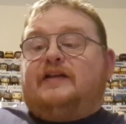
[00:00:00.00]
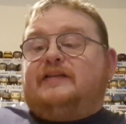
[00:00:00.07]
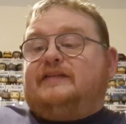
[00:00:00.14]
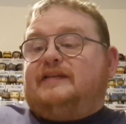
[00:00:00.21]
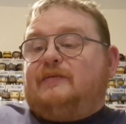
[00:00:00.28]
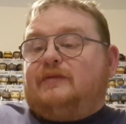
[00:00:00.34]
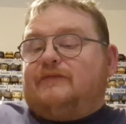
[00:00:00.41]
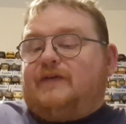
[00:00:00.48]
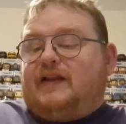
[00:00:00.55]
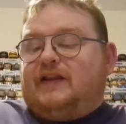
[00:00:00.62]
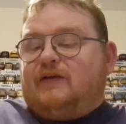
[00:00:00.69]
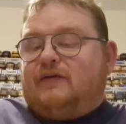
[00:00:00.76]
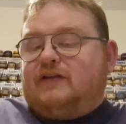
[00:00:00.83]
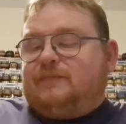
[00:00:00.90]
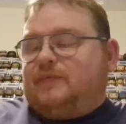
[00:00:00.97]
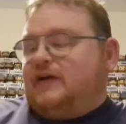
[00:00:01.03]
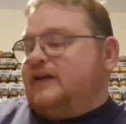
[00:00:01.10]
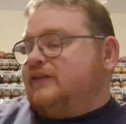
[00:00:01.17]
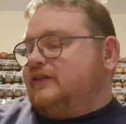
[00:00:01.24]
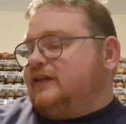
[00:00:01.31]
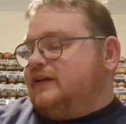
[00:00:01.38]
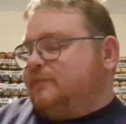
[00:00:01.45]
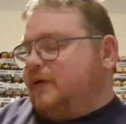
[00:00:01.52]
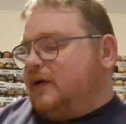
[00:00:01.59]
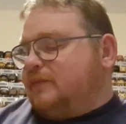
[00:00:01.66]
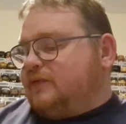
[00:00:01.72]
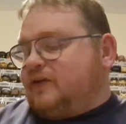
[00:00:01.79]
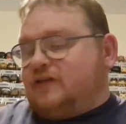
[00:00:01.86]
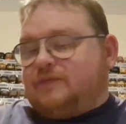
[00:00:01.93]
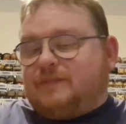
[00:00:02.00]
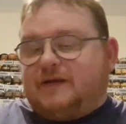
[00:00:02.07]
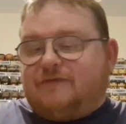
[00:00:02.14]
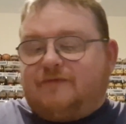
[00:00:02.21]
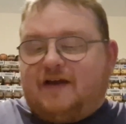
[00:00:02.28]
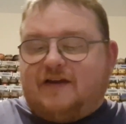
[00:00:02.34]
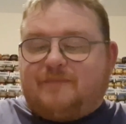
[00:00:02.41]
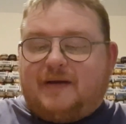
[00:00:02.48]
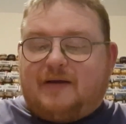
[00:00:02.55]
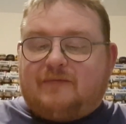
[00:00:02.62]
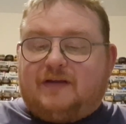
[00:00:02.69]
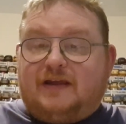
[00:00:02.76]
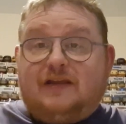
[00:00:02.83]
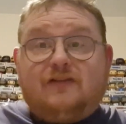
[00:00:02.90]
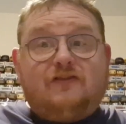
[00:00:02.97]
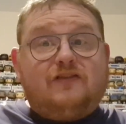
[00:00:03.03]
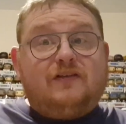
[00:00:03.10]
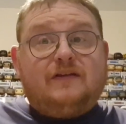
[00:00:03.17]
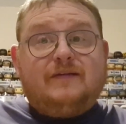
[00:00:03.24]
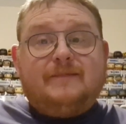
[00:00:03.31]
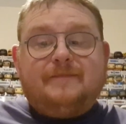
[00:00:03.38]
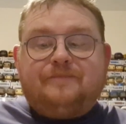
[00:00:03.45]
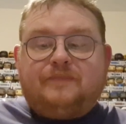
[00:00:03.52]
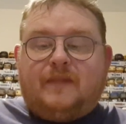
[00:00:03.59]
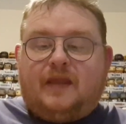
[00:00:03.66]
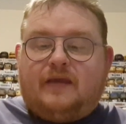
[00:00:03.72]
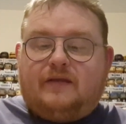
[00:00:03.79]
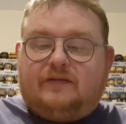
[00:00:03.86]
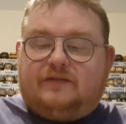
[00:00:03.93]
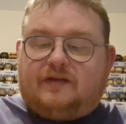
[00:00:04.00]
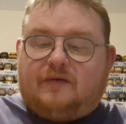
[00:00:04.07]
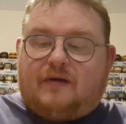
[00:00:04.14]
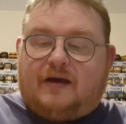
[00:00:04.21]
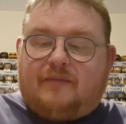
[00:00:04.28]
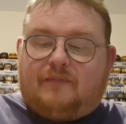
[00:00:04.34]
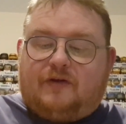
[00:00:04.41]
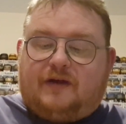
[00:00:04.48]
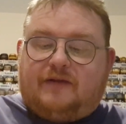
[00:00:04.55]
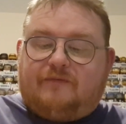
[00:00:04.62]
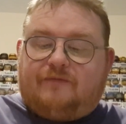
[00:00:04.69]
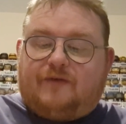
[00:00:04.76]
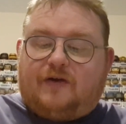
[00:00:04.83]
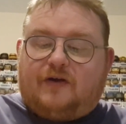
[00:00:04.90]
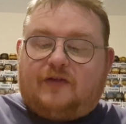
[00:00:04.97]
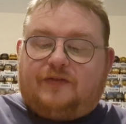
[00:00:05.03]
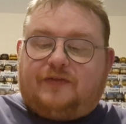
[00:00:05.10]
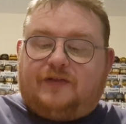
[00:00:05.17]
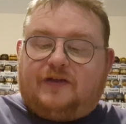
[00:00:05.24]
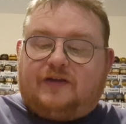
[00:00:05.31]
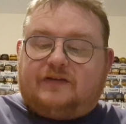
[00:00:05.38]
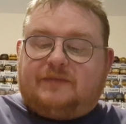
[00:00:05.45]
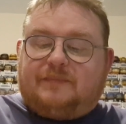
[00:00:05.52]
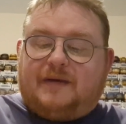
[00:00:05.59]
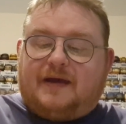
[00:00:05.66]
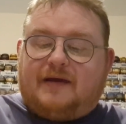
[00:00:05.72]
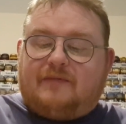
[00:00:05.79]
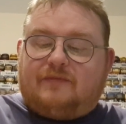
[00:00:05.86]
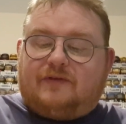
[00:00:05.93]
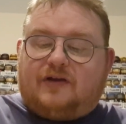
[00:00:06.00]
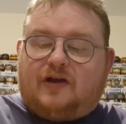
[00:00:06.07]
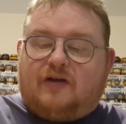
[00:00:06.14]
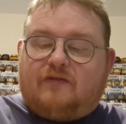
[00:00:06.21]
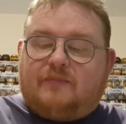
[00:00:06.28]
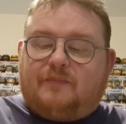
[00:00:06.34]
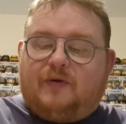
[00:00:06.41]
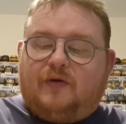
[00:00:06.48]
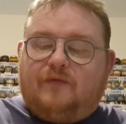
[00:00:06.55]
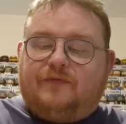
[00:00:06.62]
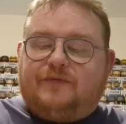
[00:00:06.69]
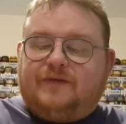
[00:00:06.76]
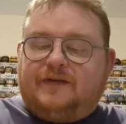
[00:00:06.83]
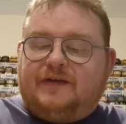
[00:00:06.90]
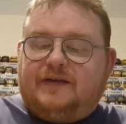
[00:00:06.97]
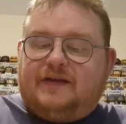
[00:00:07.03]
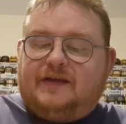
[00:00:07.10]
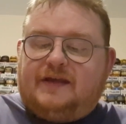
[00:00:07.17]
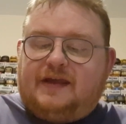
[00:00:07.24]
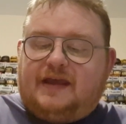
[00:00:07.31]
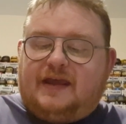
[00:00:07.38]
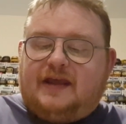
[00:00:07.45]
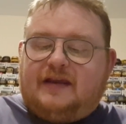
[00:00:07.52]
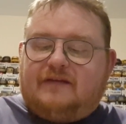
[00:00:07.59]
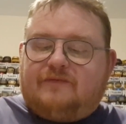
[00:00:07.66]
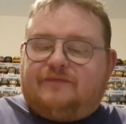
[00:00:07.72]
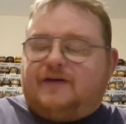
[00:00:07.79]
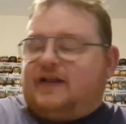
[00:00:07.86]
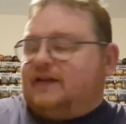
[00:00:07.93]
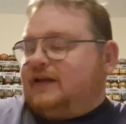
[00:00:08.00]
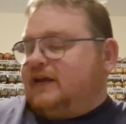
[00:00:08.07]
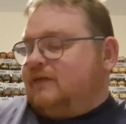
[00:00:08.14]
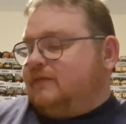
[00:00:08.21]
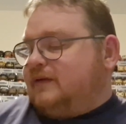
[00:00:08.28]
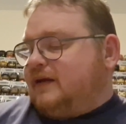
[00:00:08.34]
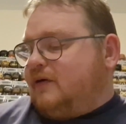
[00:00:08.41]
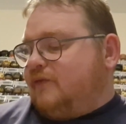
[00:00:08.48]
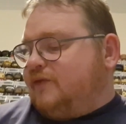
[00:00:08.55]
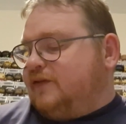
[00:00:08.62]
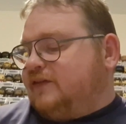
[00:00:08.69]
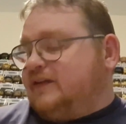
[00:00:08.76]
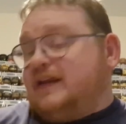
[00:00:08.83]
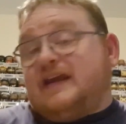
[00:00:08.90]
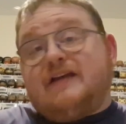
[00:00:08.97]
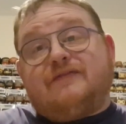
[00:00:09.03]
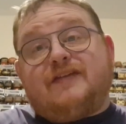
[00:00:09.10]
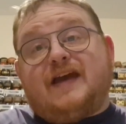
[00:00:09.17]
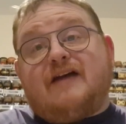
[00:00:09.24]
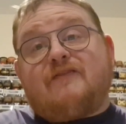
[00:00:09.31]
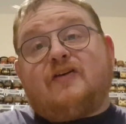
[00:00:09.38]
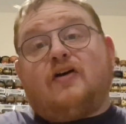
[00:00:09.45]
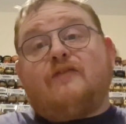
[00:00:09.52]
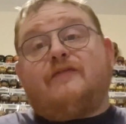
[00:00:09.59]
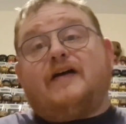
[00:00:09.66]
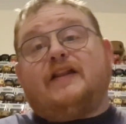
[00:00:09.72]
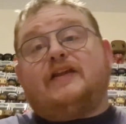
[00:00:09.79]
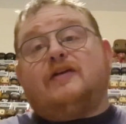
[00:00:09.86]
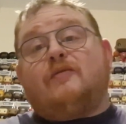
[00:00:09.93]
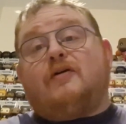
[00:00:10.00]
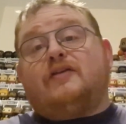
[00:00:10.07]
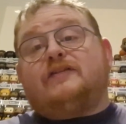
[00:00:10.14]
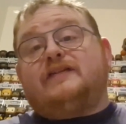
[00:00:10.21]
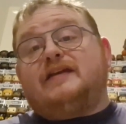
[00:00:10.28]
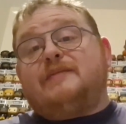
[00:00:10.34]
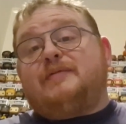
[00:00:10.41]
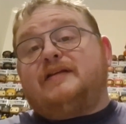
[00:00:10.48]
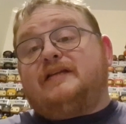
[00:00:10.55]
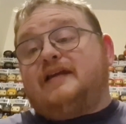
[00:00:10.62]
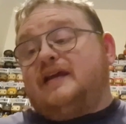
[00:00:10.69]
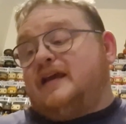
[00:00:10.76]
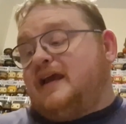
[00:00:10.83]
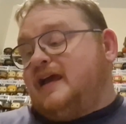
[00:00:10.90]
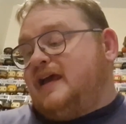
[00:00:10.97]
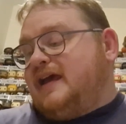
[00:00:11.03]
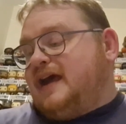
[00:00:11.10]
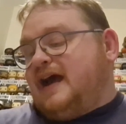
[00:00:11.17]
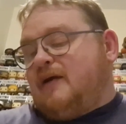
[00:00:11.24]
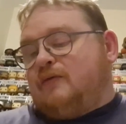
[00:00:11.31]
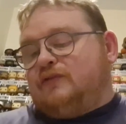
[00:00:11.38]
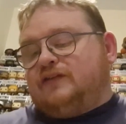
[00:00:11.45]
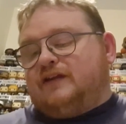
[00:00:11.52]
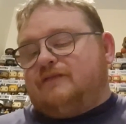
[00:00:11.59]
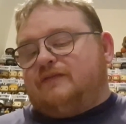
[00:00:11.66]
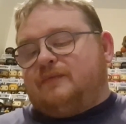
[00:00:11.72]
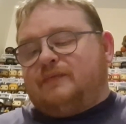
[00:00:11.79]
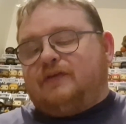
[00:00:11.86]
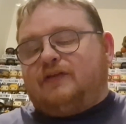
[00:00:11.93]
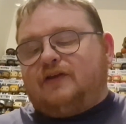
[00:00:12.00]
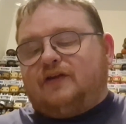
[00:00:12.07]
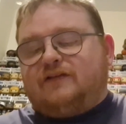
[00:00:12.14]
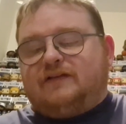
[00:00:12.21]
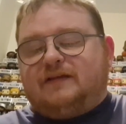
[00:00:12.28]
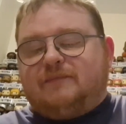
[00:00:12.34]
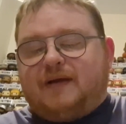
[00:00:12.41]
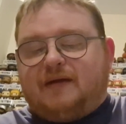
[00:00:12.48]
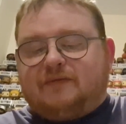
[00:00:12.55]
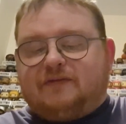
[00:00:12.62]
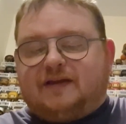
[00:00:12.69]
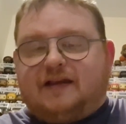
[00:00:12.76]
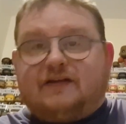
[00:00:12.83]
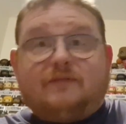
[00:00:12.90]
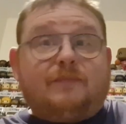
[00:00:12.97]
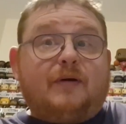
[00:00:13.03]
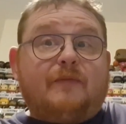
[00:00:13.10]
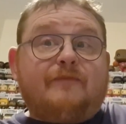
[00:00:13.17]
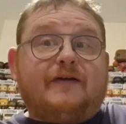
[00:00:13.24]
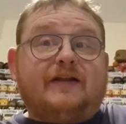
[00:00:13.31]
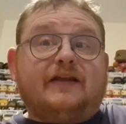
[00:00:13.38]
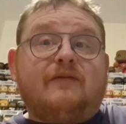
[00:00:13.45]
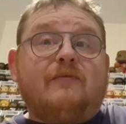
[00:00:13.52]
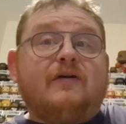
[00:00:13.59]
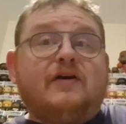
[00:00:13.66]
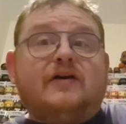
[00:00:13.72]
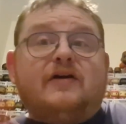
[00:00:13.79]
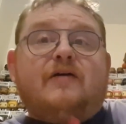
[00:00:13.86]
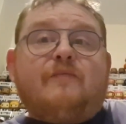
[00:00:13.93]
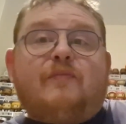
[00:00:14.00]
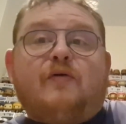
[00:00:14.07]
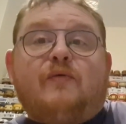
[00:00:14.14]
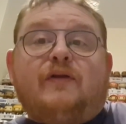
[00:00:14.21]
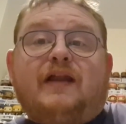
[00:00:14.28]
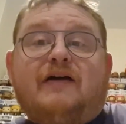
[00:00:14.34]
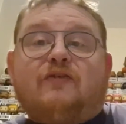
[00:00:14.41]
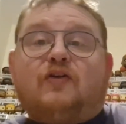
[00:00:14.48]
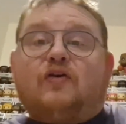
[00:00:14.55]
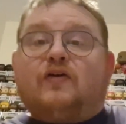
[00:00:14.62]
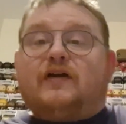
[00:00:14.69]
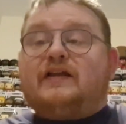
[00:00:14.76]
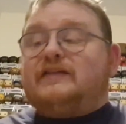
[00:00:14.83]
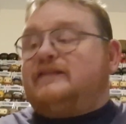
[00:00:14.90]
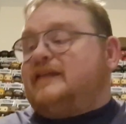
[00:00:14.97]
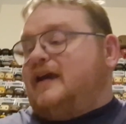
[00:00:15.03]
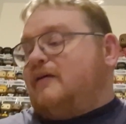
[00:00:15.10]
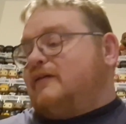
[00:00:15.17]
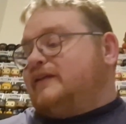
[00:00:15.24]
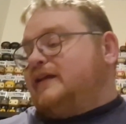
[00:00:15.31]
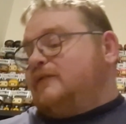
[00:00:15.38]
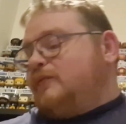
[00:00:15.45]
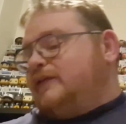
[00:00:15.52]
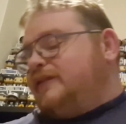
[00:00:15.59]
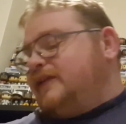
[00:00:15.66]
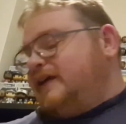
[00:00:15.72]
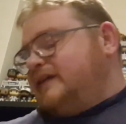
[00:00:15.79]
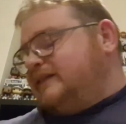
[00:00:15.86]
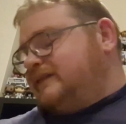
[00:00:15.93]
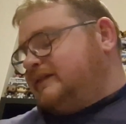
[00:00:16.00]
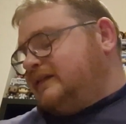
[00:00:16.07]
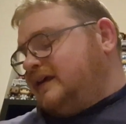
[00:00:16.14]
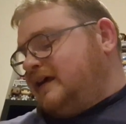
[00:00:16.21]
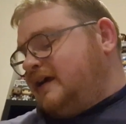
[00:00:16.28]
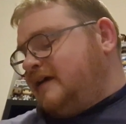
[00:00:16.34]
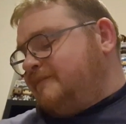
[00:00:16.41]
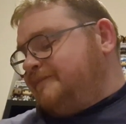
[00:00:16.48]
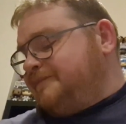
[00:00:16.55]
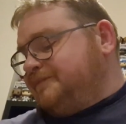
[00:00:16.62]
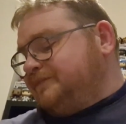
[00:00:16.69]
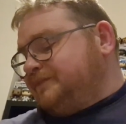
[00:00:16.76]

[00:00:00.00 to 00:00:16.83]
and see what the value is, but each of these pops cost me £5 each. So I'm looking for £30 or above in value. Now, obviously, if they haven't got value on TPD, I will just give them the £13 standard pop value, but we'll have a look and see how I did with this, what